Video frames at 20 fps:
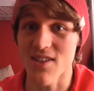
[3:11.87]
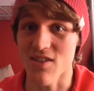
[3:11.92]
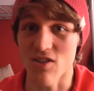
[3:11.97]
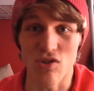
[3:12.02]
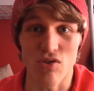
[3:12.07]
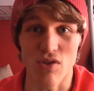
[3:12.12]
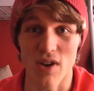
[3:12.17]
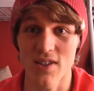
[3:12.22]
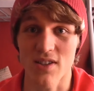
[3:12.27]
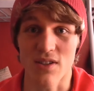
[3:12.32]
He's
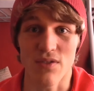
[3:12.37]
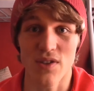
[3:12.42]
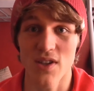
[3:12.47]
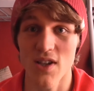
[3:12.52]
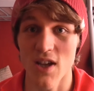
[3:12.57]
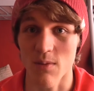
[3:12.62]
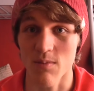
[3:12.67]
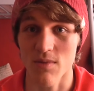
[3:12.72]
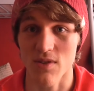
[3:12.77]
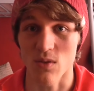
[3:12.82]
aggressive. He
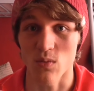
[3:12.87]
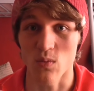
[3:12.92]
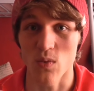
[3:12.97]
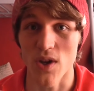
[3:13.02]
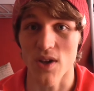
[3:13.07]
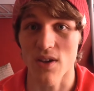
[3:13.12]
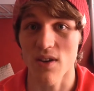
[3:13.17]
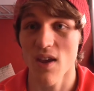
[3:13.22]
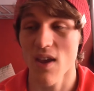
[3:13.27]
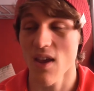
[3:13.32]
comes to
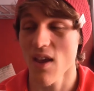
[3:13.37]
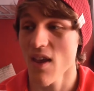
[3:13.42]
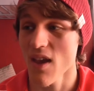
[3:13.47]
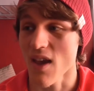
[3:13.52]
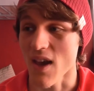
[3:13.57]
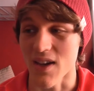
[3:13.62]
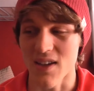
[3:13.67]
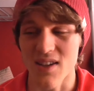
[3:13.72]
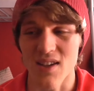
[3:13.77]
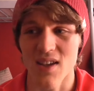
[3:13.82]
win,
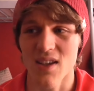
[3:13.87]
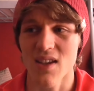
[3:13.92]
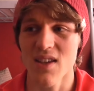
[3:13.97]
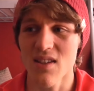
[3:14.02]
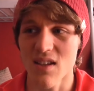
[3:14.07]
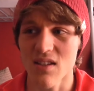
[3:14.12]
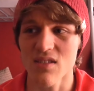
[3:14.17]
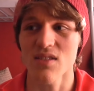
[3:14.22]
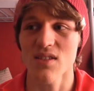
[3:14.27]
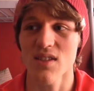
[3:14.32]
and he
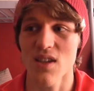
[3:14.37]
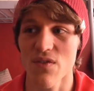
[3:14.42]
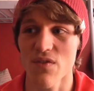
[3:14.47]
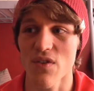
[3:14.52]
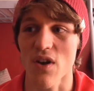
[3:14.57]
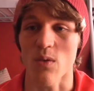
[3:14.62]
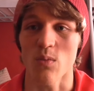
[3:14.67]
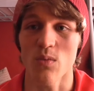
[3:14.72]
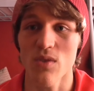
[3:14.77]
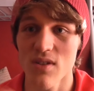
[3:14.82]
doesn't give
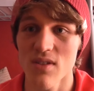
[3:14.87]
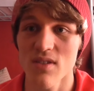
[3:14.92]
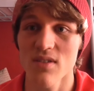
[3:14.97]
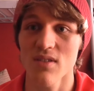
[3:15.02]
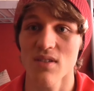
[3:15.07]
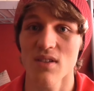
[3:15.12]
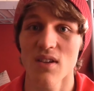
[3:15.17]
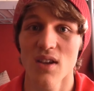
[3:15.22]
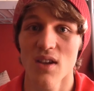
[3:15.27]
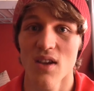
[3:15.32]
up, which is